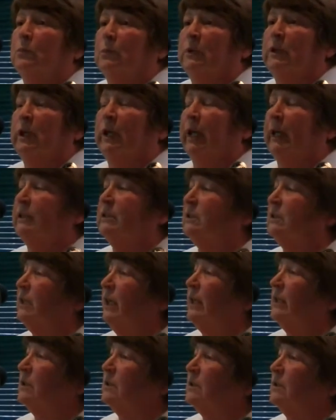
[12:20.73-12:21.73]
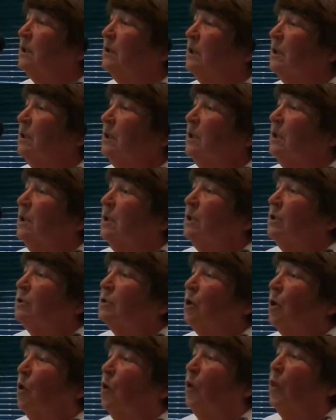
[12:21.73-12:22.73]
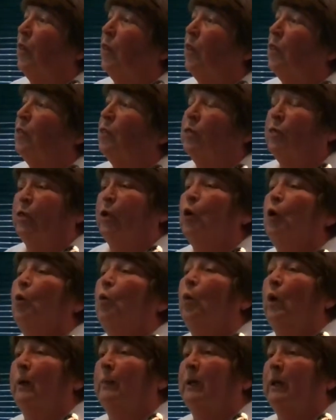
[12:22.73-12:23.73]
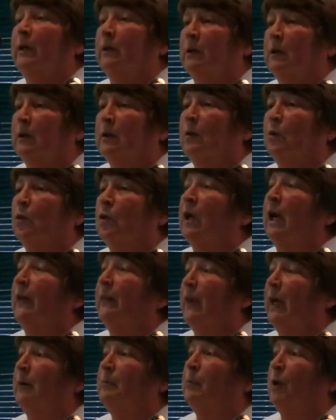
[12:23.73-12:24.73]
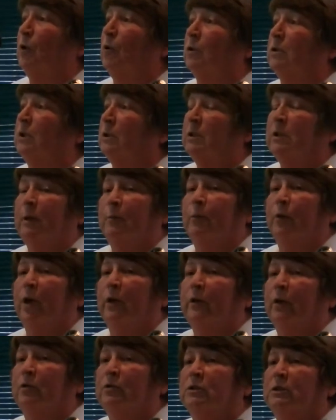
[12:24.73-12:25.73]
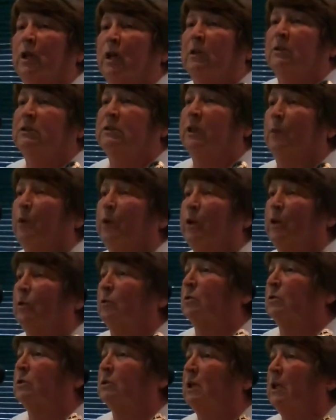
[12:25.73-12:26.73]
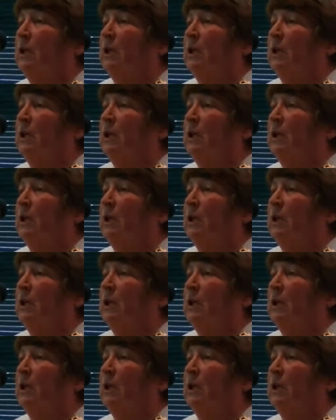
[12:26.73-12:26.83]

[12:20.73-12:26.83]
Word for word: United States. So two women were on that boat that brought those guns that were used.